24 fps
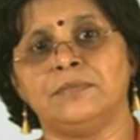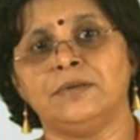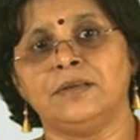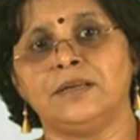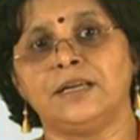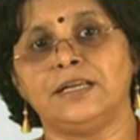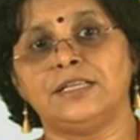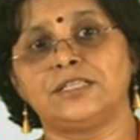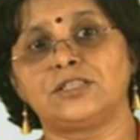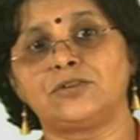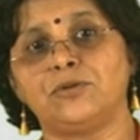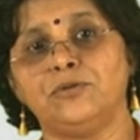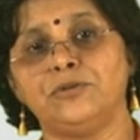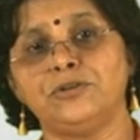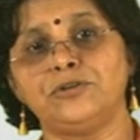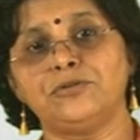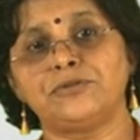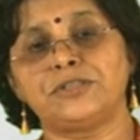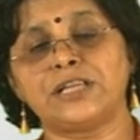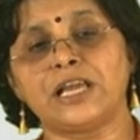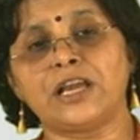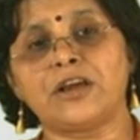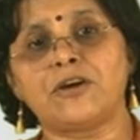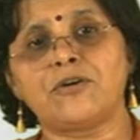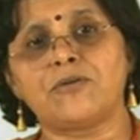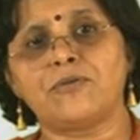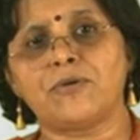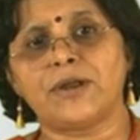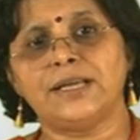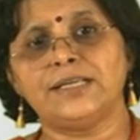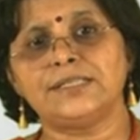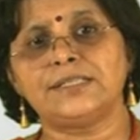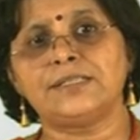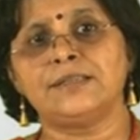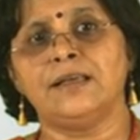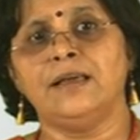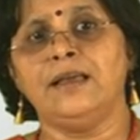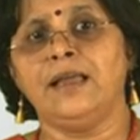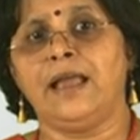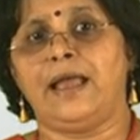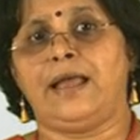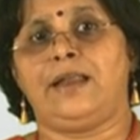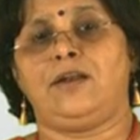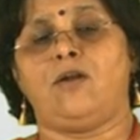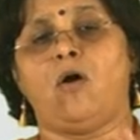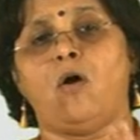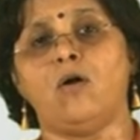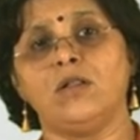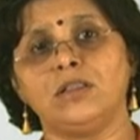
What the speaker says: is going to synchronize and all